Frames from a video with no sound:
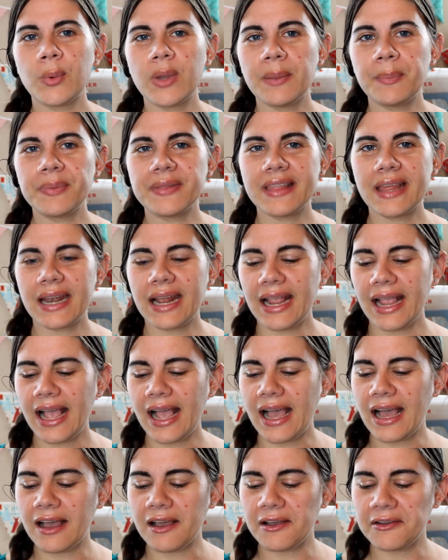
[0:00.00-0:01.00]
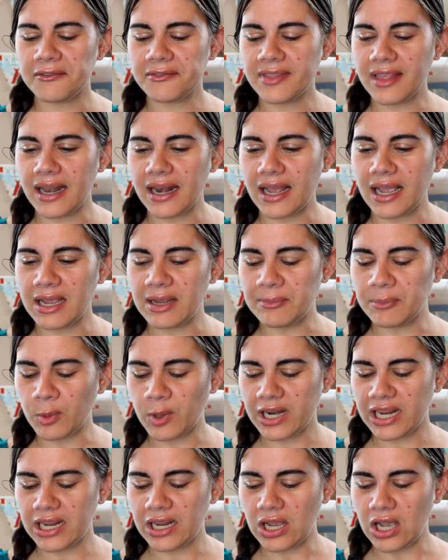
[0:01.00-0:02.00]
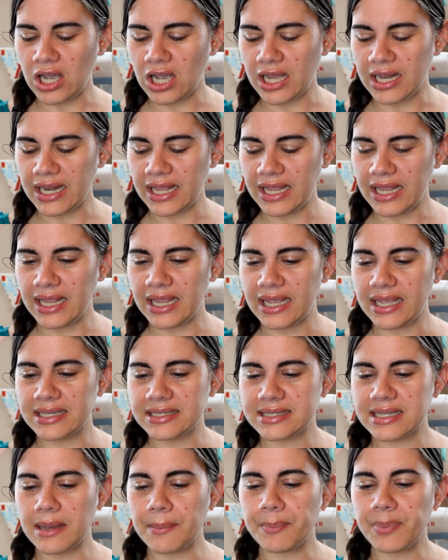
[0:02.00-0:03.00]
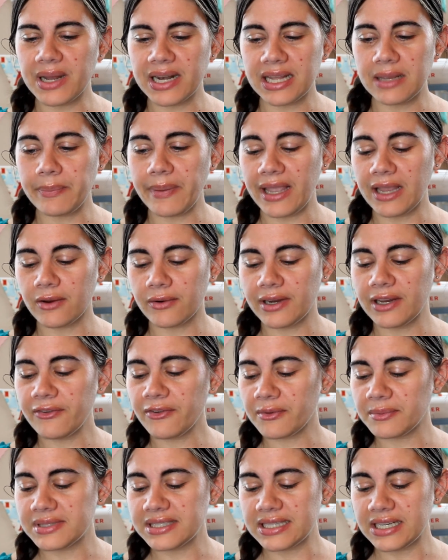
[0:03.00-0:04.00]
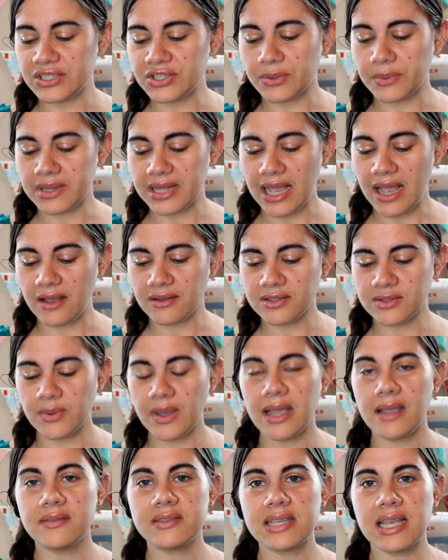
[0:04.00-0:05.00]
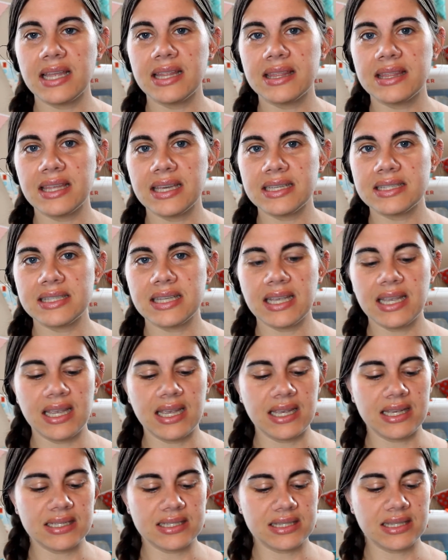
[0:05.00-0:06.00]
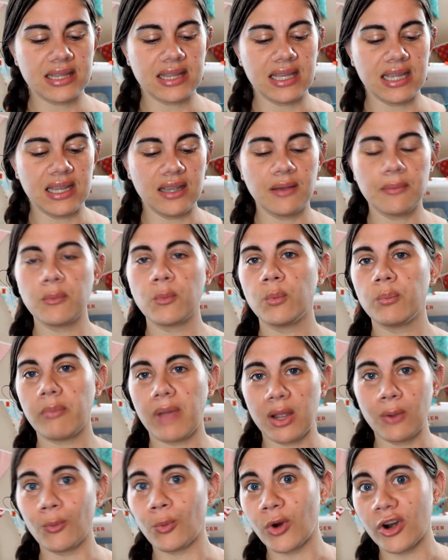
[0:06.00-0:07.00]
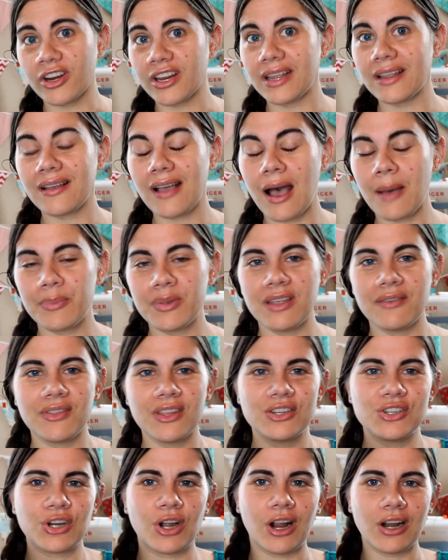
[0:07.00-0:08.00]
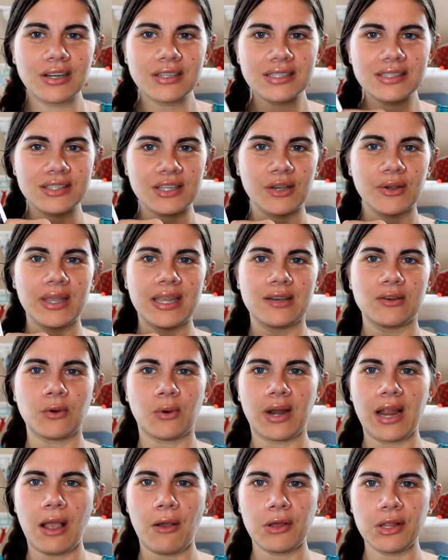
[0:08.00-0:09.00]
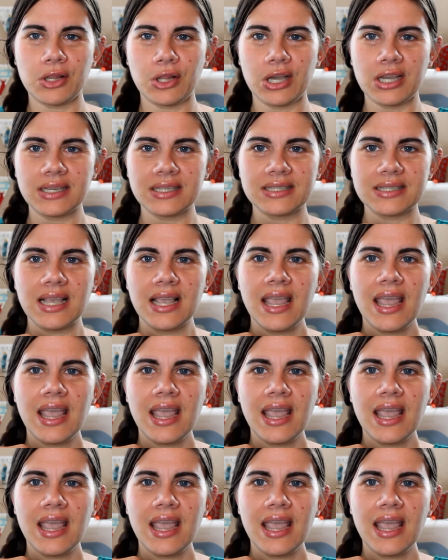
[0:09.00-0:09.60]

whip that I have that I'm working on is Bunny Bakery from Stitching with the Housewives, and this is my working copy of the chart, so ignore how it looks.